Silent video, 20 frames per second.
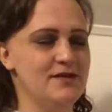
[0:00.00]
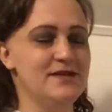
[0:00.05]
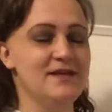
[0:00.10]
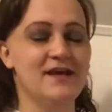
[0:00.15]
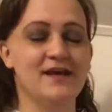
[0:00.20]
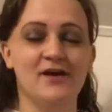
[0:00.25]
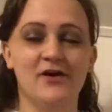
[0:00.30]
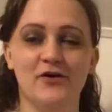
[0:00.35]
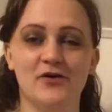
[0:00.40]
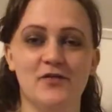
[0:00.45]

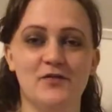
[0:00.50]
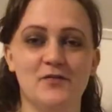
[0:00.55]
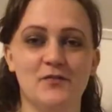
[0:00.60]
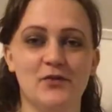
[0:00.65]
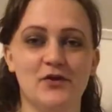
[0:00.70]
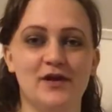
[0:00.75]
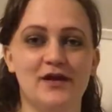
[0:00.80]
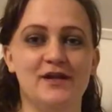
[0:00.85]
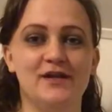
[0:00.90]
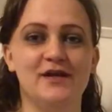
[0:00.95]
King Arthur
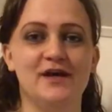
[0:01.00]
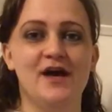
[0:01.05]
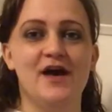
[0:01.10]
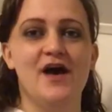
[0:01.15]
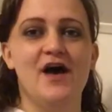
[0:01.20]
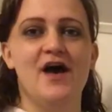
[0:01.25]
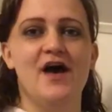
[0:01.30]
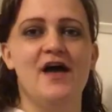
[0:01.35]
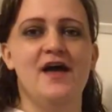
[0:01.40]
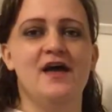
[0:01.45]
brand,
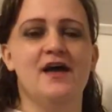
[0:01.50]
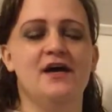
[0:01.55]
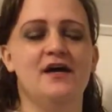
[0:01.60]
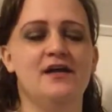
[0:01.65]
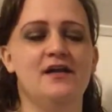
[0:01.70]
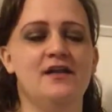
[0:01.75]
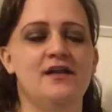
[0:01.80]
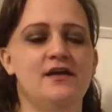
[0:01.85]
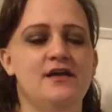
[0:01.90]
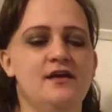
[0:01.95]

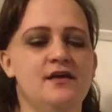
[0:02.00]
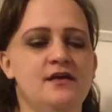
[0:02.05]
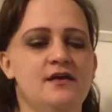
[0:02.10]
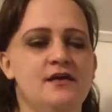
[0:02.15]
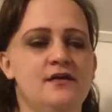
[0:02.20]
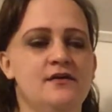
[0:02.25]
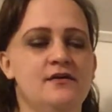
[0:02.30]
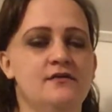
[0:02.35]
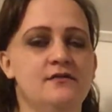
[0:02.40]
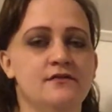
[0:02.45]
and it
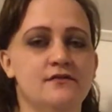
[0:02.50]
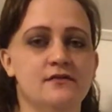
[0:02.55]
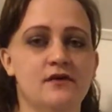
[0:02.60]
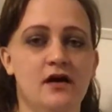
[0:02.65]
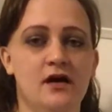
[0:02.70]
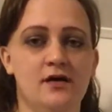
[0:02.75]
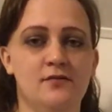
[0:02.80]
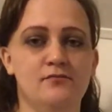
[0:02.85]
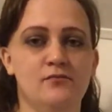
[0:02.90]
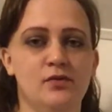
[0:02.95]
is
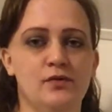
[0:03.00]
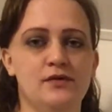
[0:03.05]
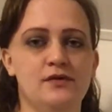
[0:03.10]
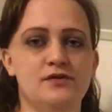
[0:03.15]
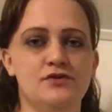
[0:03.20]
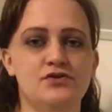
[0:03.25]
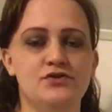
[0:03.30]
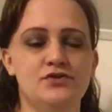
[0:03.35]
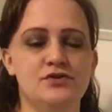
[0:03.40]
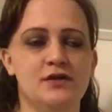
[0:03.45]

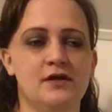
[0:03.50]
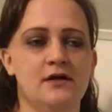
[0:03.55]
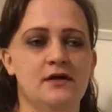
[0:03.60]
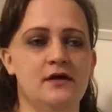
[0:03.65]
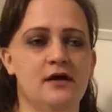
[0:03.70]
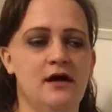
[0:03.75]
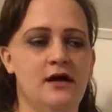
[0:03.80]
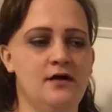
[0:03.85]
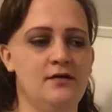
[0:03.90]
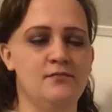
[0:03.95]
unbleached,
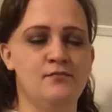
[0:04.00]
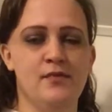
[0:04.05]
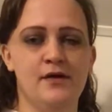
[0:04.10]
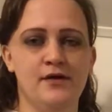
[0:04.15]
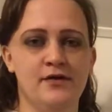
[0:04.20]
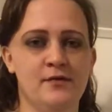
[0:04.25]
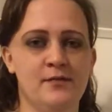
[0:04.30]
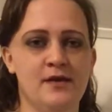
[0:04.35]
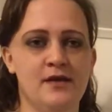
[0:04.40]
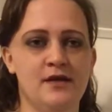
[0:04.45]

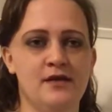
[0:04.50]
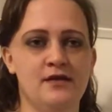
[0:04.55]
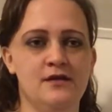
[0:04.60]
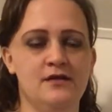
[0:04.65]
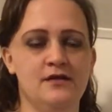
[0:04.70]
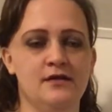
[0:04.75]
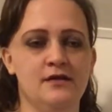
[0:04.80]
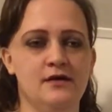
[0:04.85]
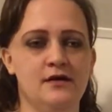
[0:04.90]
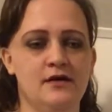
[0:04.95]

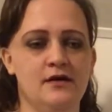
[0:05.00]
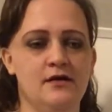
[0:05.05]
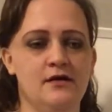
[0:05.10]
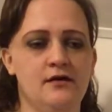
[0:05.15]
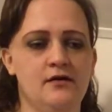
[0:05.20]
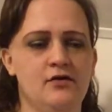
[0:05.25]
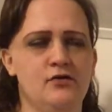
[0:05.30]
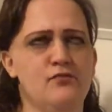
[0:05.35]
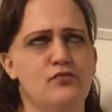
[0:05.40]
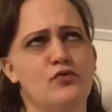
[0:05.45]
unbaromated,
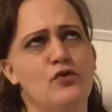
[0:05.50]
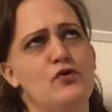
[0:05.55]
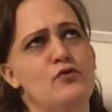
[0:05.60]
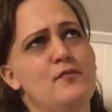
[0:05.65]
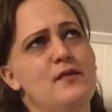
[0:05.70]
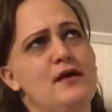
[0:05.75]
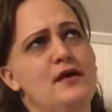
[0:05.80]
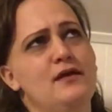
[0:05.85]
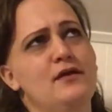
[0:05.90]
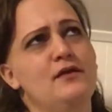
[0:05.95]
or
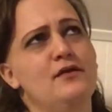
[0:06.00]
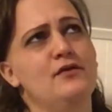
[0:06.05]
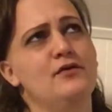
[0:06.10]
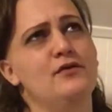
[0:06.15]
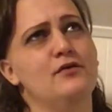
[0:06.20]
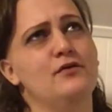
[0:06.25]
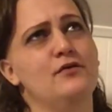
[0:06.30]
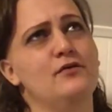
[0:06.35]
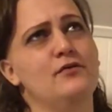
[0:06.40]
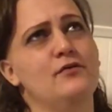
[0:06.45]
bromated,
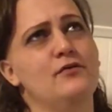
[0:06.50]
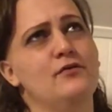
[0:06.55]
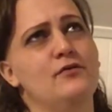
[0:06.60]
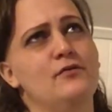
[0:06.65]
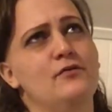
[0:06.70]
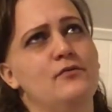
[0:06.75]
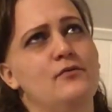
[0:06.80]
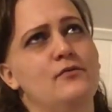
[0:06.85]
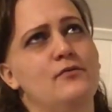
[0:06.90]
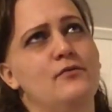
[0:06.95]
or
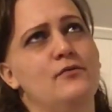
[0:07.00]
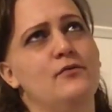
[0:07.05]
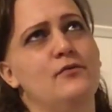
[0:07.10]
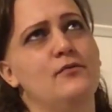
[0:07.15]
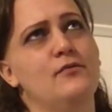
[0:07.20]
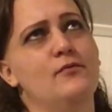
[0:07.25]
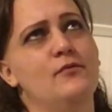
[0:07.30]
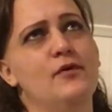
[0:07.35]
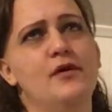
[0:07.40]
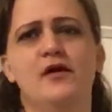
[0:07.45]

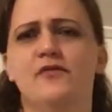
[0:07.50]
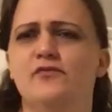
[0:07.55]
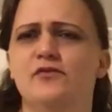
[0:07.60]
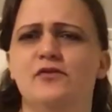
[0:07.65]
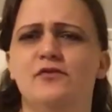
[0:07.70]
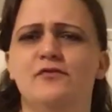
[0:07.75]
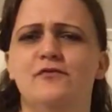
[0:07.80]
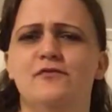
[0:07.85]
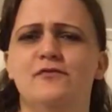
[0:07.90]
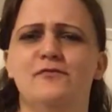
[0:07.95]

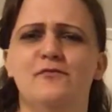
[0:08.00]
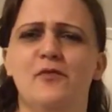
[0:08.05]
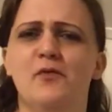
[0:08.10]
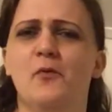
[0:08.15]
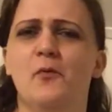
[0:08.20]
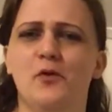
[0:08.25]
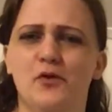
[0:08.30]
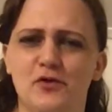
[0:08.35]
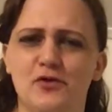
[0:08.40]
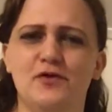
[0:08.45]
whatever
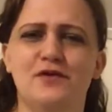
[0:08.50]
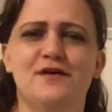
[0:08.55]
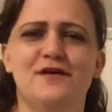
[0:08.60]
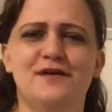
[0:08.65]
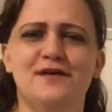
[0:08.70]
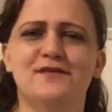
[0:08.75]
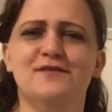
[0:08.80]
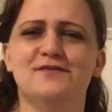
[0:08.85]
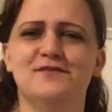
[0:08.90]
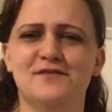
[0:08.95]
the word
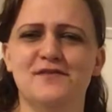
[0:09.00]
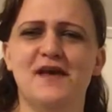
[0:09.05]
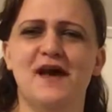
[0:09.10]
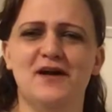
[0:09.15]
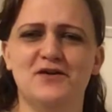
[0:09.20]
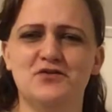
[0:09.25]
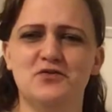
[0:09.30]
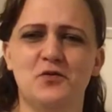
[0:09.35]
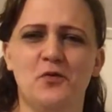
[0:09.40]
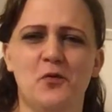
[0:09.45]
is, the
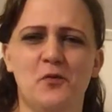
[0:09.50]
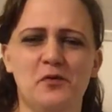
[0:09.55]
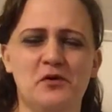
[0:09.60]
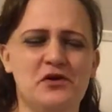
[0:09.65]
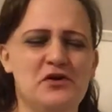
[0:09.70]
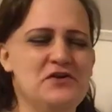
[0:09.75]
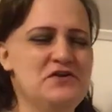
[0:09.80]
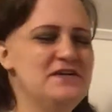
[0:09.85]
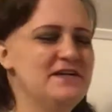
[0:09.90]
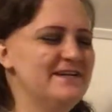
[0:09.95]
actual
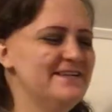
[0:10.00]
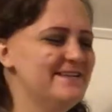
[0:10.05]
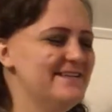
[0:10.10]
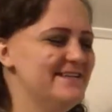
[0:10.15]
word.